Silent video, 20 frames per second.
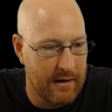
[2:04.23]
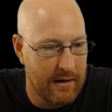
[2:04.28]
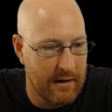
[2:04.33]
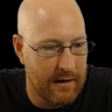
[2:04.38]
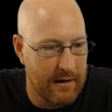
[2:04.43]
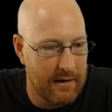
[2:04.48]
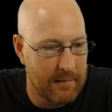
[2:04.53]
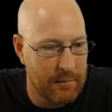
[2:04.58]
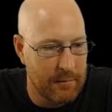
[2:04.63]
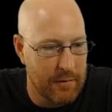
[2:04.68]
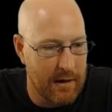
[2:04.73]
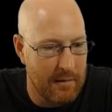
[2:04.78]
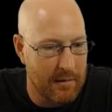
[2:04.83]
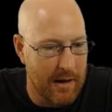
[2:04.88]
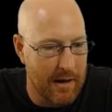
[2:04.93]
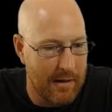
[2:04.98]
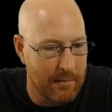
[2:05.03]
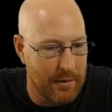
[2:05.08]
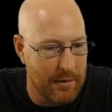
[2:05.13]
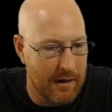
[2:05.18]
Blah,
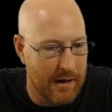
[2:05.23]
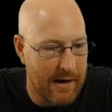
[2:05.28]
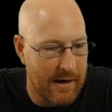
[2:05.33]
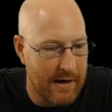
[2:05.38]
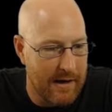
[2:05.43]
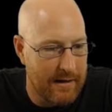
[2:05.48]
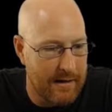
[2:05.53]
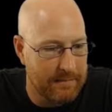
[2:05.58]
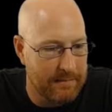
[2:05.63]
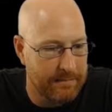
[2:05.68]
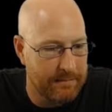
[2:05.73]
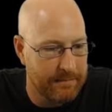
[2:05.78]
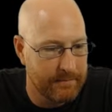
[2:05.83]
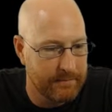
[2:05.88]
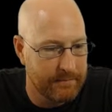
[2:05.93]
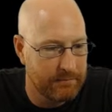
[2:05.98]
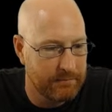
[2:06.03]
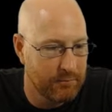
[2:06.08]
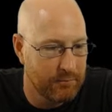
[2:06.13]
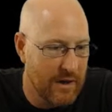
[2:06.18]
blah, blah.
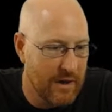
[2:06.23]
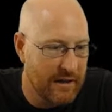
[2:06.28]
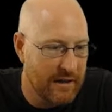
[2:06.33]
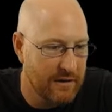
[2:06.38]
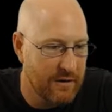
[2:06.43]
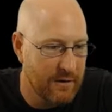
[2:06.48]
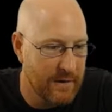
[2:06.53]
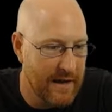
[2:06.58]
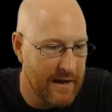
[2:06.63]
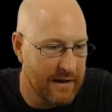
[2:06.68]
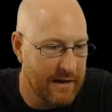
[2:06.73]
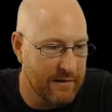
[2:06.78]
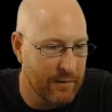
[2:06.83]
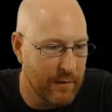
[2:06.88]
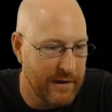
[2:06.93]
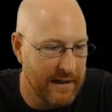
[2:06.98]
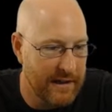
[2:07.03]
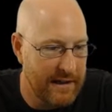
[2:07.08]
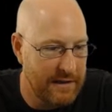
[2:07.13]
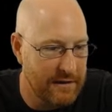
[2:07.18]
We can do that
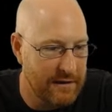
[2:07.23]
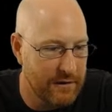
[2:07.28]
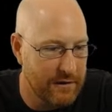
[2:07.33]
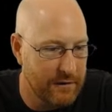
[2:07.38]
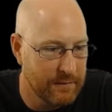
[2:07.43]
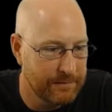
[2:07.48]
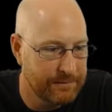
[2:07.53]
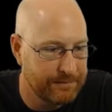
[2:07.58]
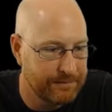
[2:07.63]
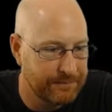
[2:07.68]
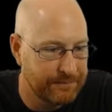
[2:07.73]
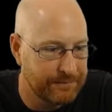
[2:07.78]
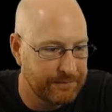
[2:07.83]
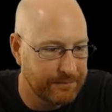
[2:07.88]
if we need to.